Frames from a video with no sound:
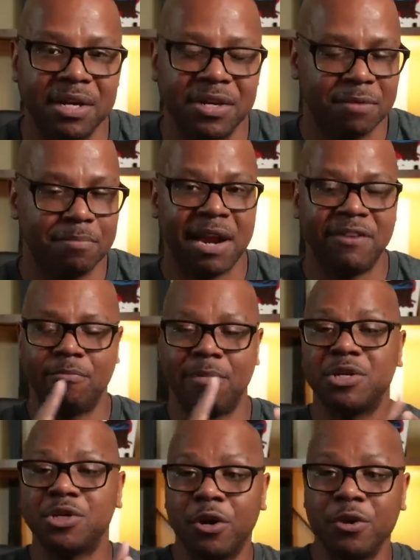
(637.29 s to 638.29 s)
Somebody from my
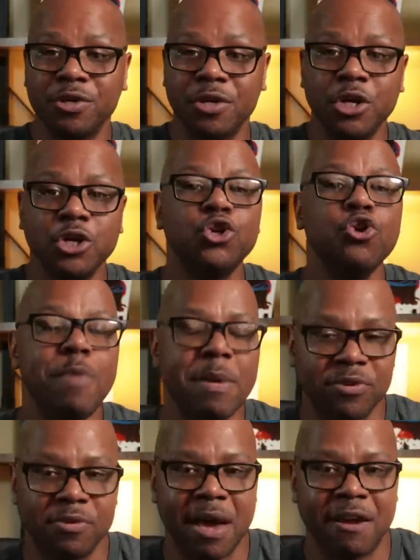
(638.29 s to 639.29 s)
church, two
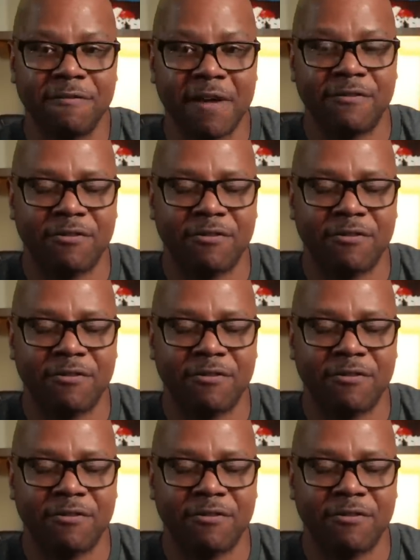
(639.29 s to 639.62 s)
people, as a matter of fact,